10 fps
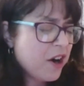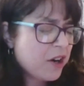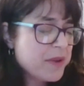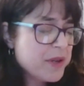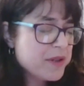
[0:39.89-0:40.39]

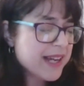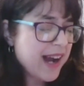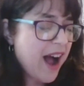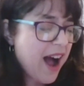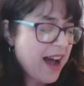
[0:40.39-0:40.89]
Her music
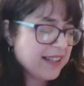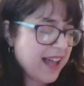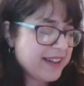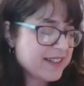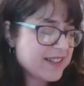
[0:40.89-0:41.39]

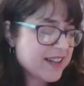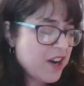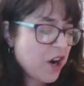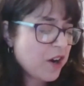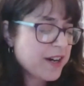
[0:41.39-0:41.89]
highlights
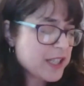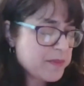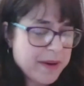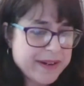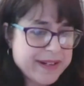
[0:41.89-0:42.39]
her
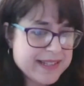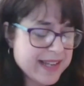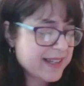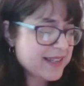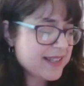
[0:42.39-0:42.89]

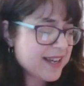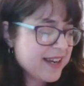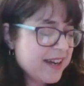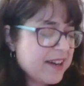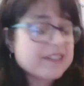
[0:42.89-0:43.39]
experiences
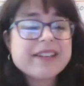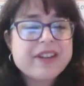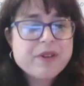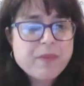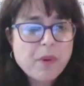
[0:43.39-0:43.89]

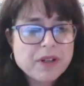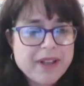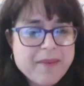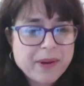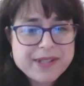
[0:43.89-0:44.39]
living with
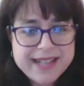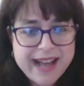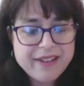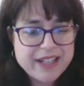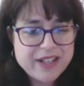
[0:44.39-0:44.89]
borderline
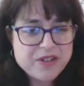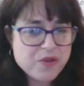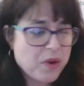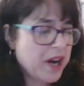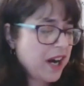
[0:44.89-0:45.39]
personality
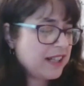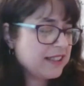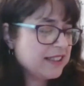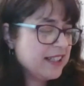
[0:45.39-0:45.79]
disorder.